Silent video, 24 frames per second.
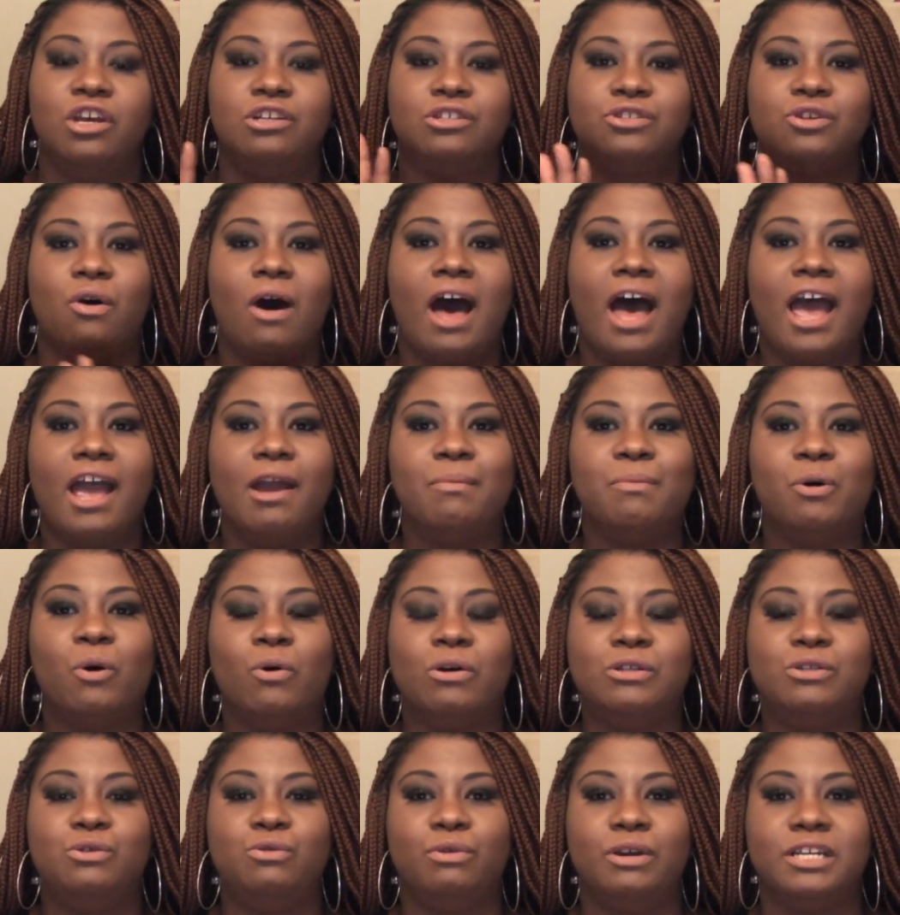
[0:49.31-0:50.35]
So I am
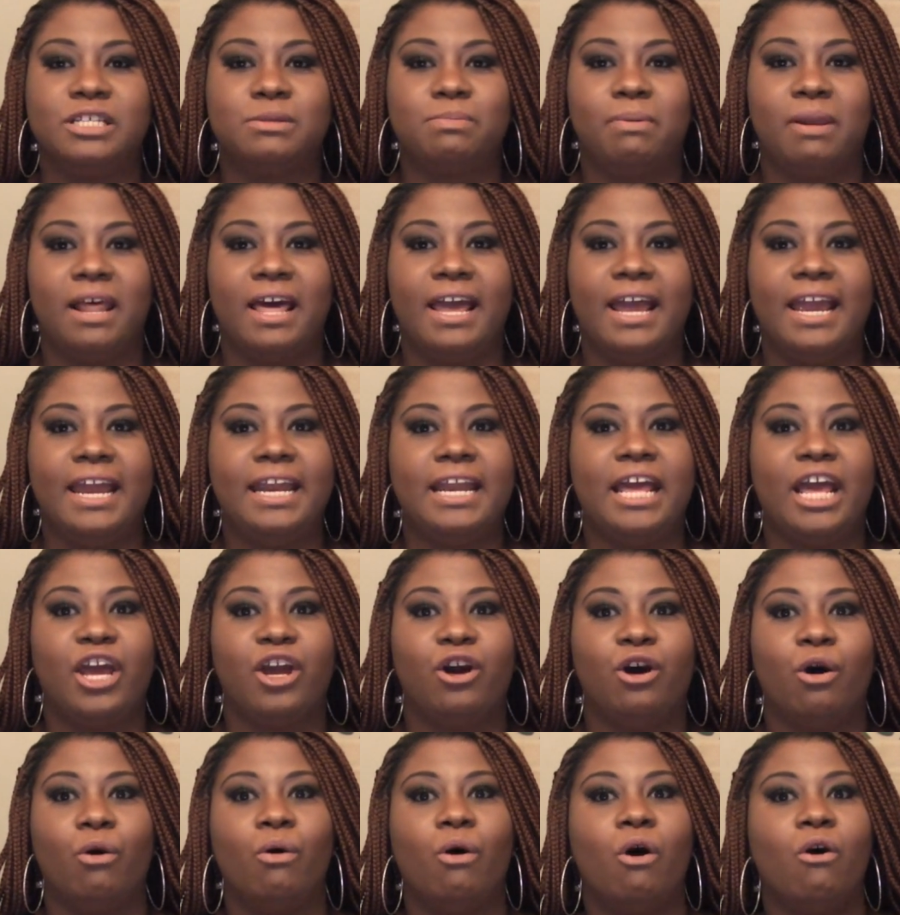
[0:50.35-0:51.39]
going to explain and
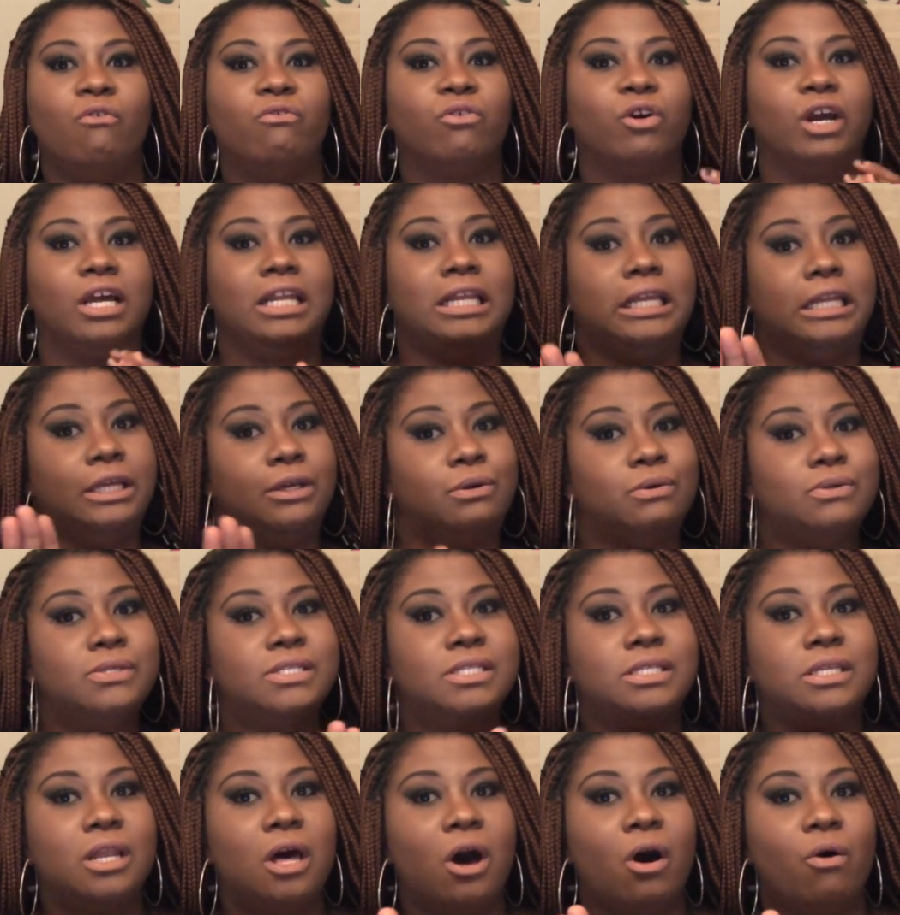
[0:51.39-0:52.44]
go over a little
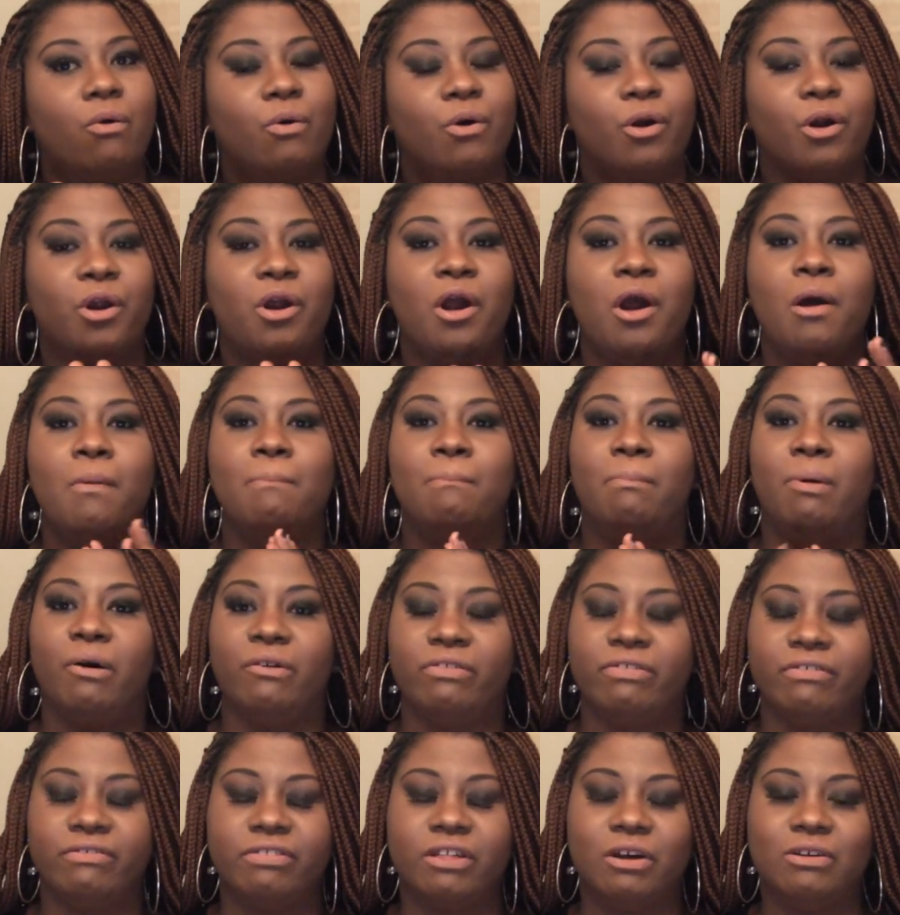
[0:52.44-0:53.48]
slower
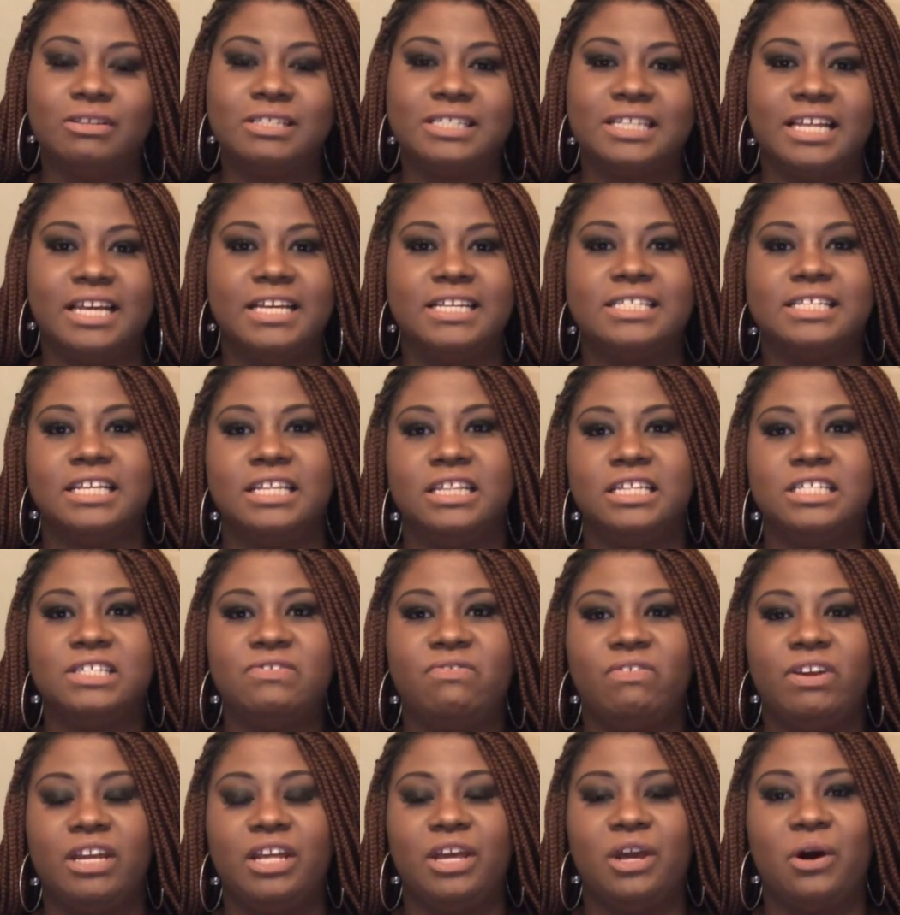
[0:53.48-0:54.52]
both of those things in this
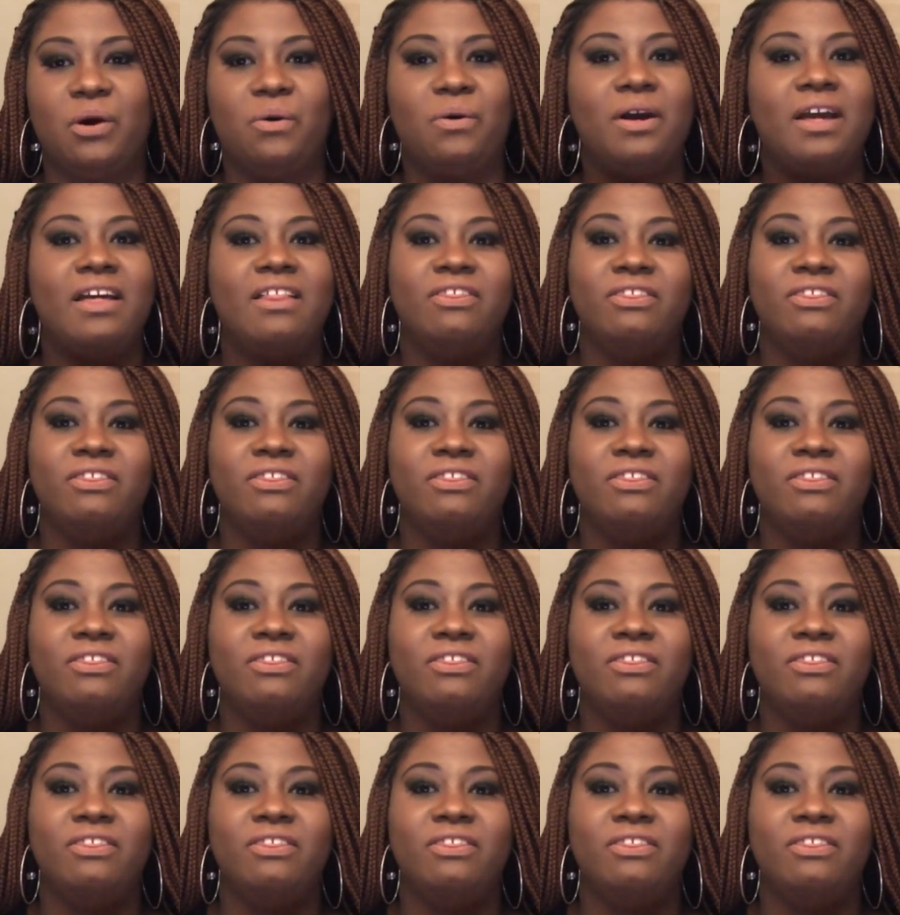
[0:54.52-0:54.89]
video.